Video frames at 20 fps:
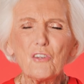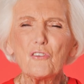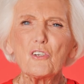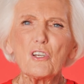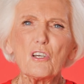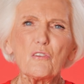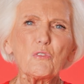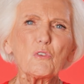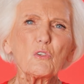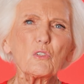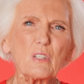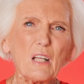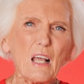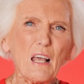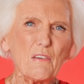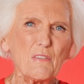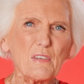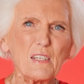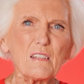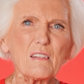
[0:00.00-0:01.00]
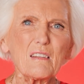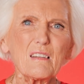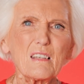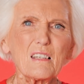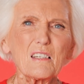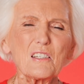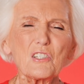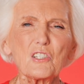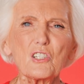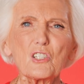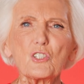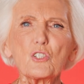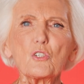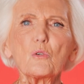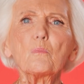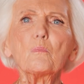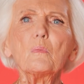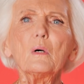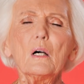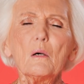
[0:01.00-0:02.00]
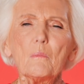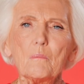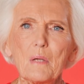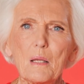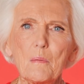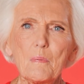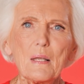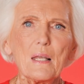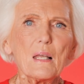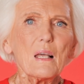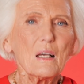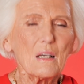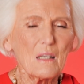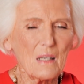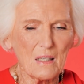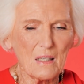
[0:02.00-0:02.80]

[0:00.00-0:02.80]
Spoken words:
If you've got heavy things that you're maybe